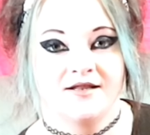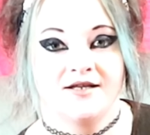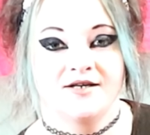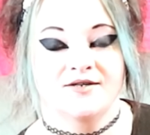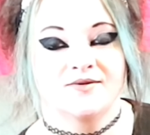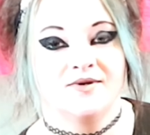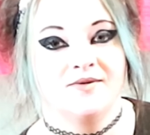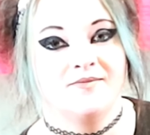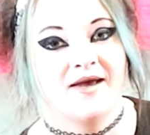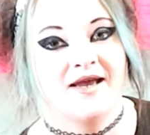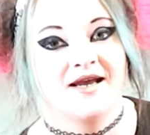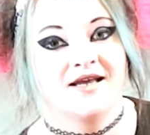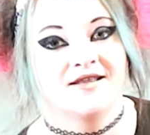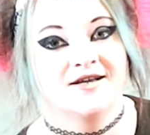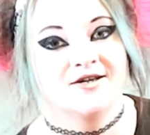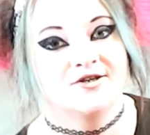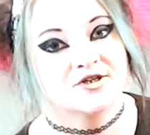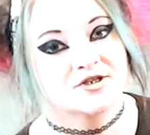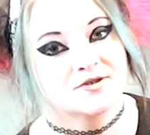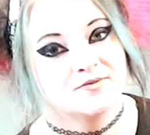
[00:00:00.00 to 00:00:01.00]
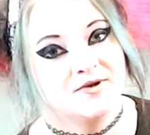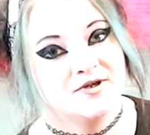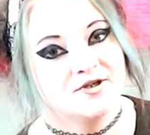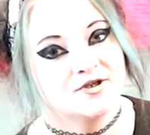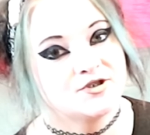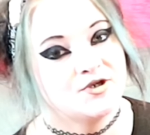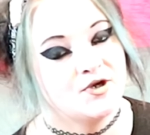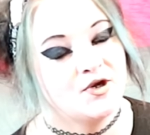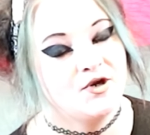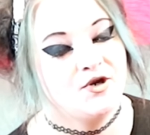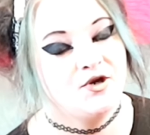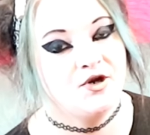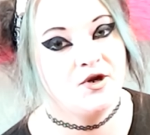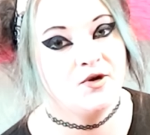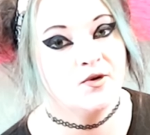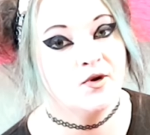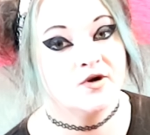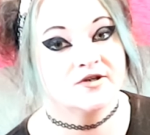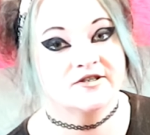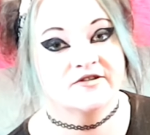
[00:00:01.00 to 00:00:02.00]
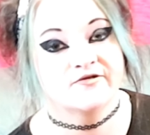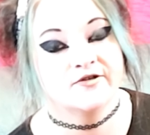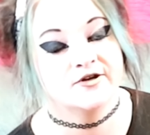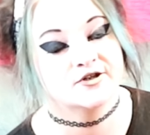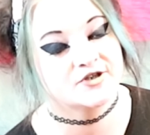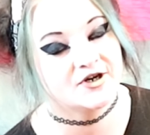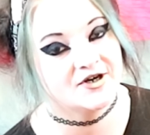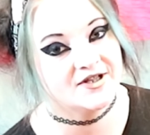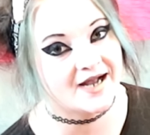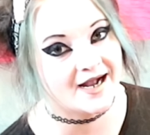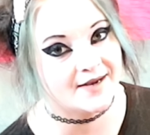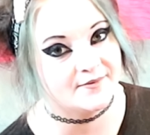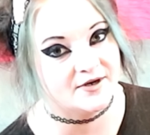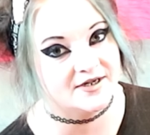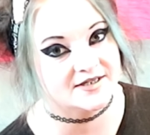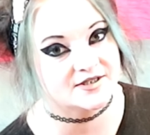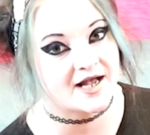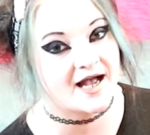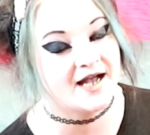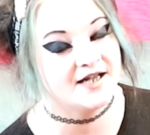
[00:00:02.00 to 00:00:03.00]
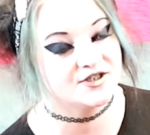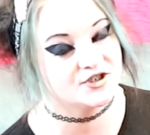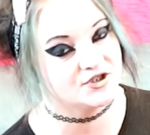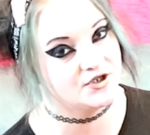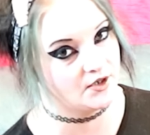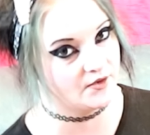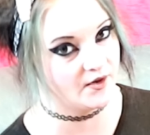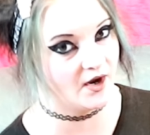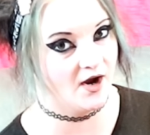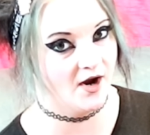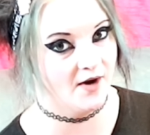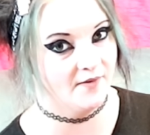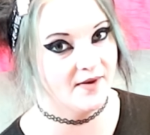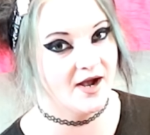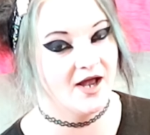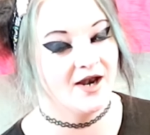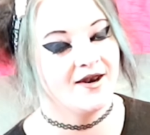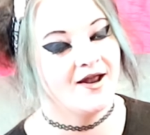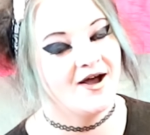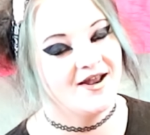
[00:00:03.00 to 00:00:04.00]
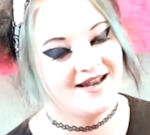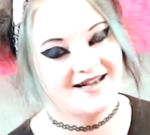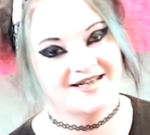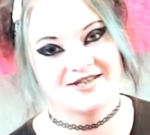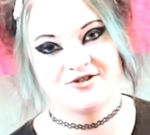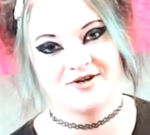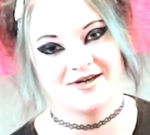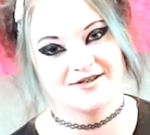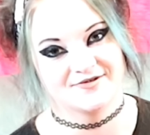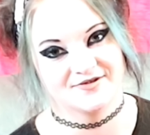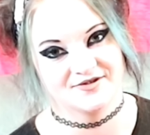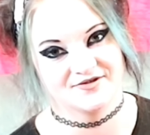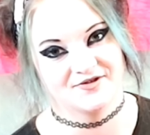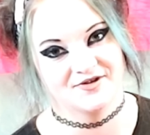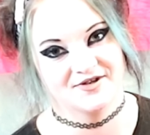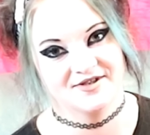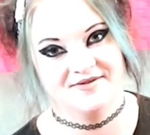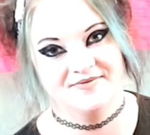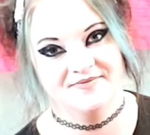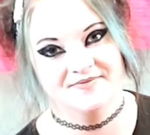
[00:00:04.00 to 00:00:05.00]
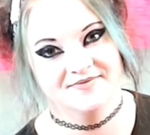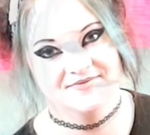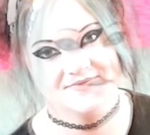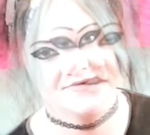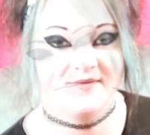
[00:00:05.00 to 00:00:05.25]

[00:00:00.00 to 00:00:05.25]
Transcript: This will make the adjustment to new or different toilet habits and a new home a lot less stressful for them.